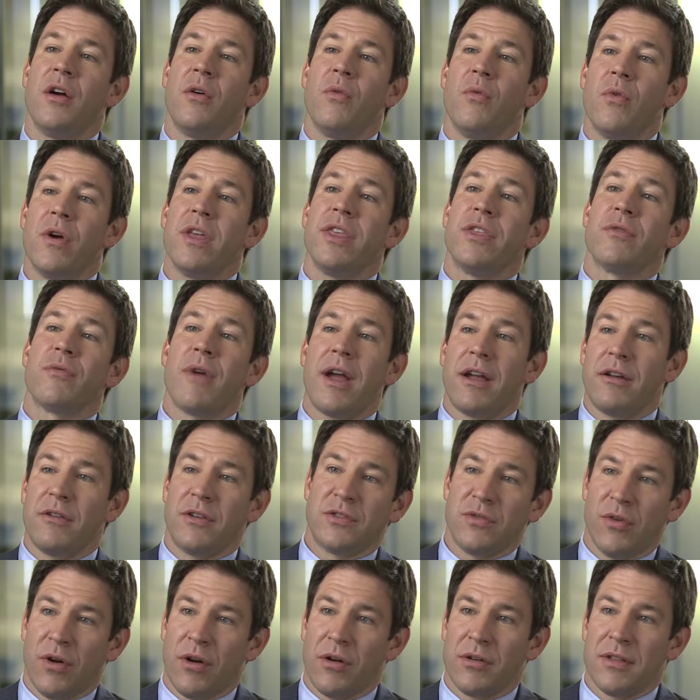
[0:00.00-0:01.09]
With
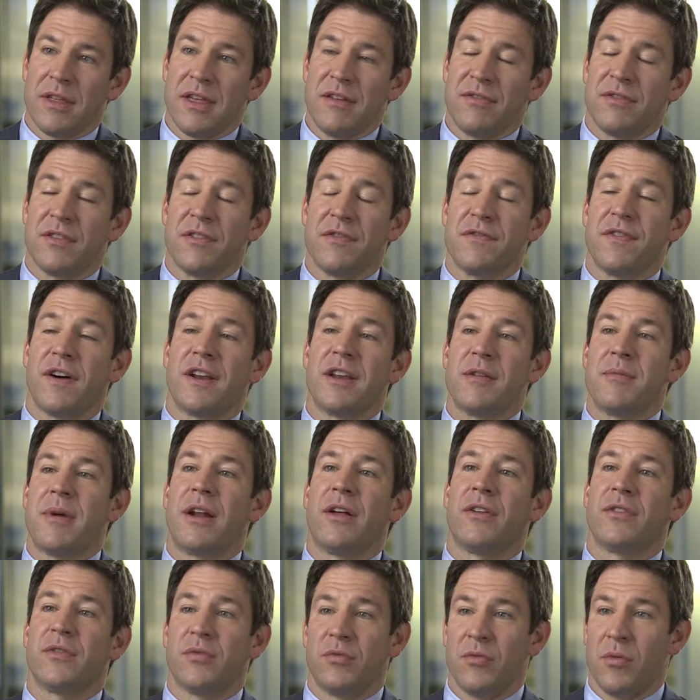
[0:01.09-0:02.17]
regulatory relief, the
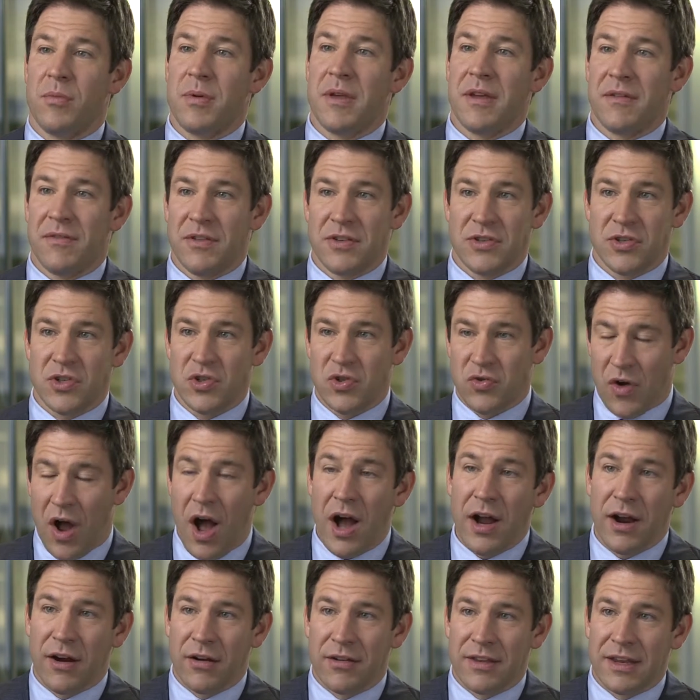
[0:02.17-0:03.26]
fundamentals will be even
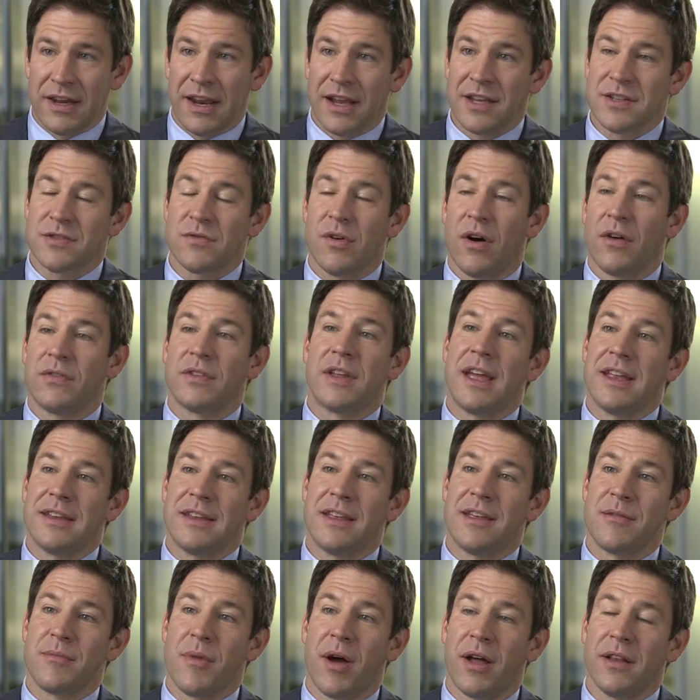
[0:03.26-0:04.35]
stronger the next 12 to
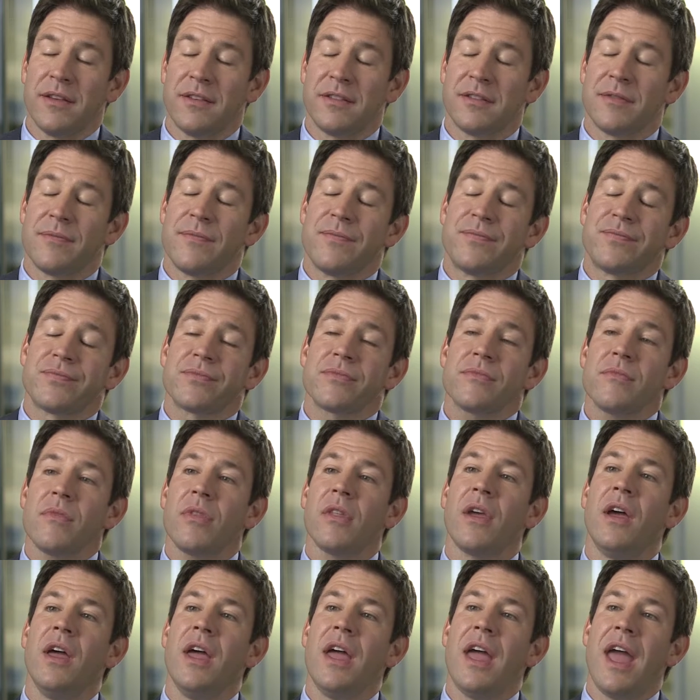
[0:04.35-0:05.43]
18 months.
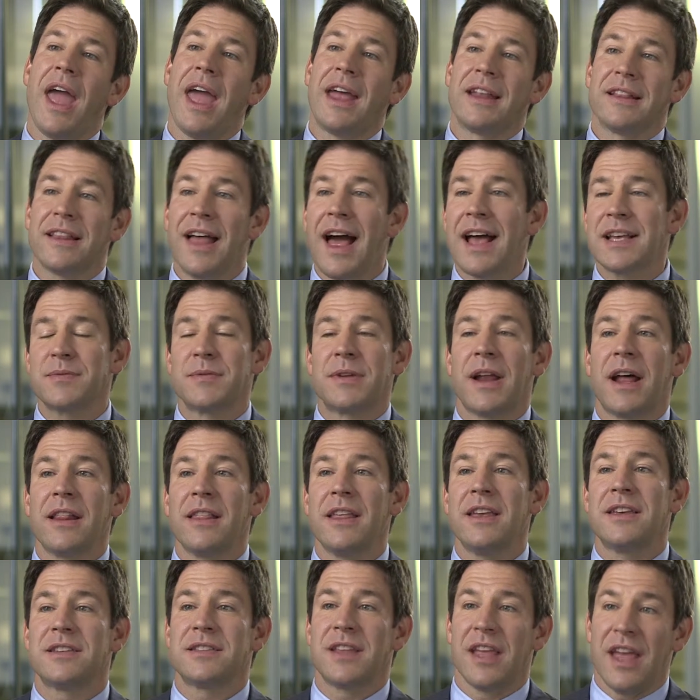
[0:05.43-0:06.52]
And last but not
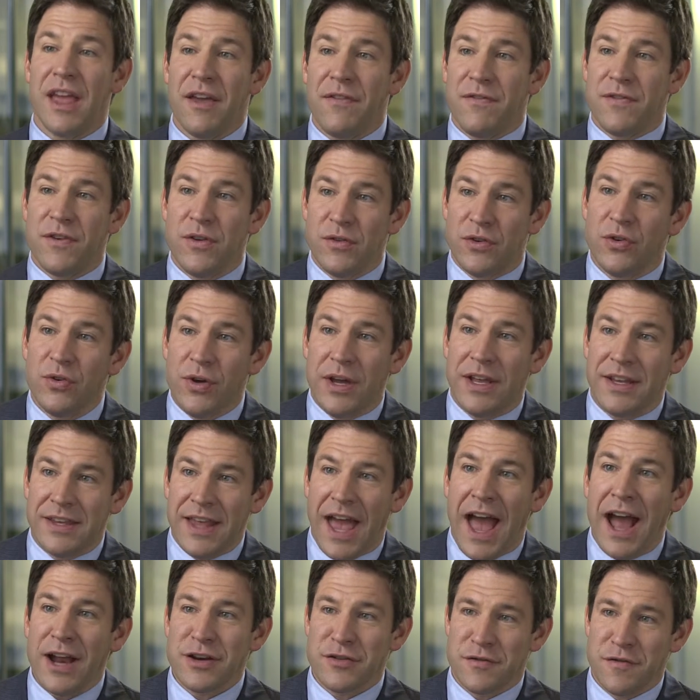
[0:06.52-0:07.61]
least, if you do get
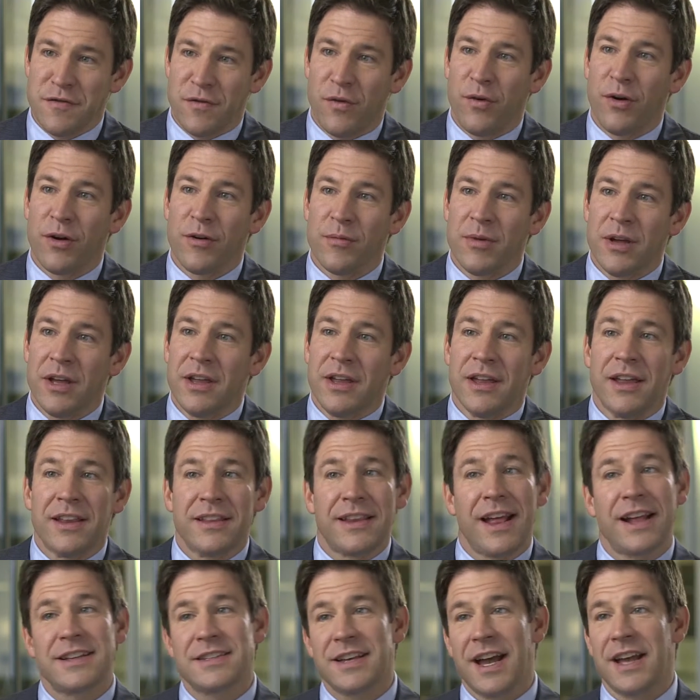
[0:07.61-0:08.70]
tax reform,
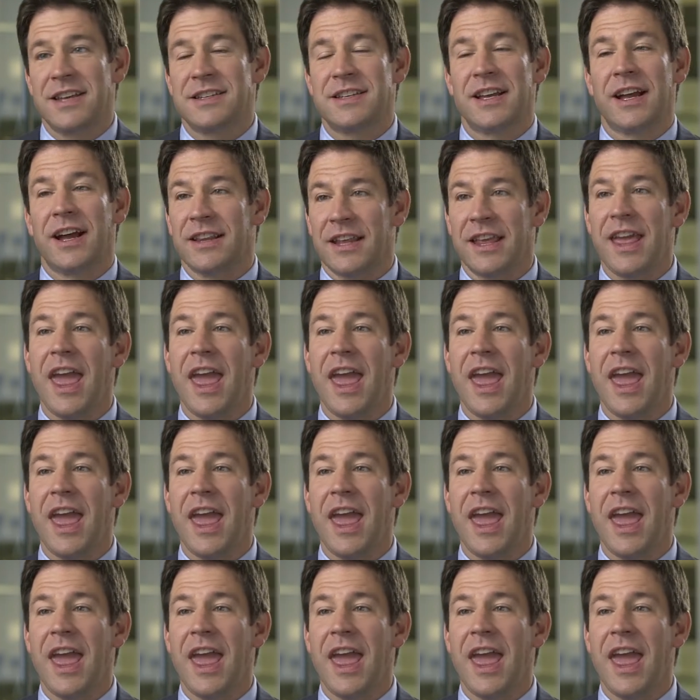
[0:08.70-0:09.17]
that's icing on the